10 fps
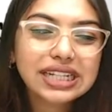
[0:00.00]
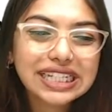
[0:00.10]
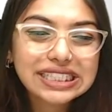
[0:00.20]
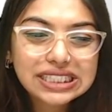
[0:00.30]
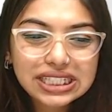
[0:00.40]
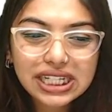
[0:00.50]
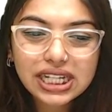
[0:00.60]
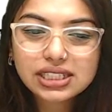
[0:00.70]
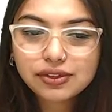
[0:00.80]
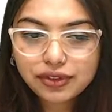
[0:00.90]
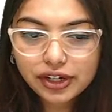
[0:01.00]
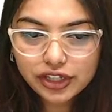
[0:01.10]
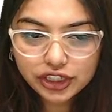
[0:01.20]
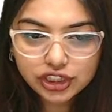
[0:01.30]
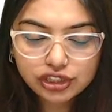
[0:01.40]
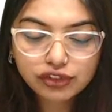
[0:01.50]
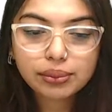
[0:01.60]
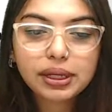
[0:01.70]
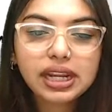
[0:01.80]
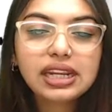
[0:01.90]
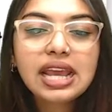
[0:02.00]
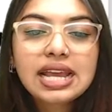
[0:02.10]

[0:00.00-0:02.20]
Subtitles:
interconnects different regions of the brain.